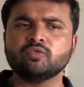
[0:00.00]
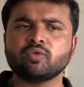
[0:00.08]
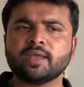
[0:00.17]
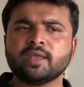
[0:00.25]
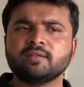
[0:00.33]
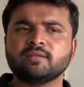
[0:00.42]

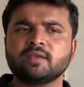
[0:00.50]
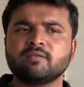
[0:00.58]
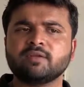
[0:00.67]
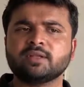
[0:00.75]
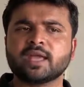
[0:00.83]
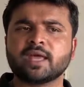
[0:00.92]
So I can
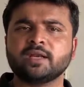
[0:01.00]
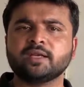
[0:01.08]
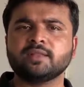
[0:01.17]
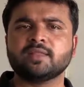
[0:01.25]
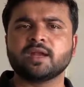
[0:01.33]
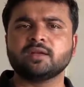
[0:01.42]
say with
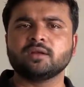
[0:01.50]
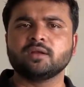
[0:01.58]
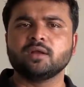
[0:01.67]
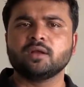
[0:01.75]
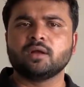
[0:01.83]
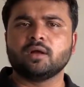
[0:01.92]
guarantee that
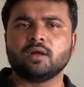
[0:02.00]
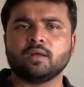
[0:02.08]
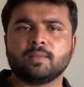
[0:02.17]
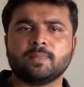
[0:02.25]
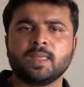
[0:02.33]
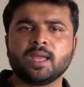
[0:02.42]

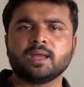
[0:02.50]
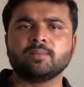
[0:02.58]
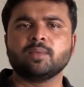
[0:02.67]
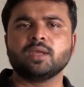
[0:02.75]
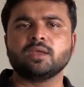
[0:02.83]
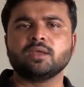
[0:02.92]
they
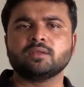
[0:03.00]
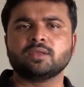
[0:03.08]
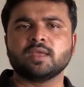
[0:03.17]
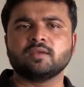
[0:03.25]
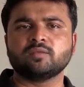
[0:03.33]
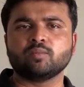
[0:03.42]
are making
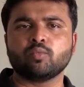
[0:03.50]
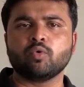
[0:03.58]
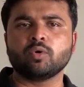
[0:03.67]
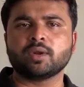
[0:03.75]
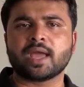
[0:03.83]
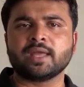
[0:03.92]
things
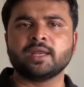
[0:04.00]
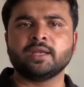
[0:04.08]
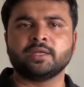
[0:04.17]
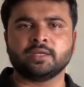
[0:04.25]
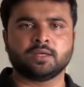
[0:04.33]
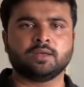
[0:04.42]
more
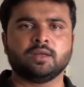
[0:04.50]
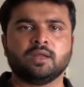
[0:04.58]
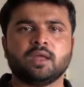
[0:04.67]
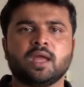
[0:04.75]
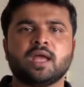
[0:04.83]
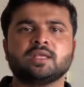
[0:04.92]
analytical,
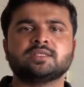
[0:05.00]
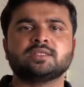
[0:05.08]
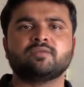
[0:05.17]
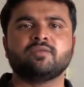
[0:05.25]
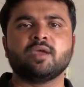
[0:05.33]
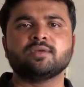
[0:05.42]

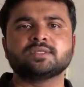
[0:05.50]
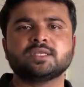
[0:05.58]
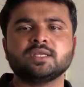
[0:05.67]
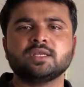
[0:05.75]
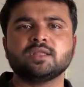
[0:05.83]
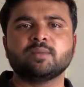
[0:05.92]
as we have
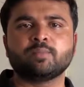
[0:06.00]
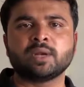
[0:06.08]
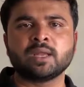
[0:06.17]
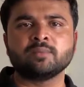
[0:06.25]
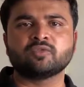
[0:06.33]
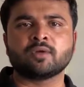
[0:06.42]
seen in the
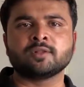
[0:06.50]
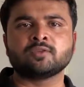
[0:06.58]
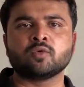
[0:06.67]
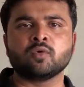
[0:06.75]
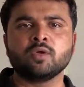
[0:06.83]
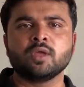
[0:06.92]
prelims
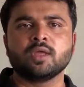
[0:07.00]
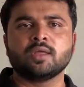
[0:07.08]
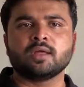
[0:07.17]
also.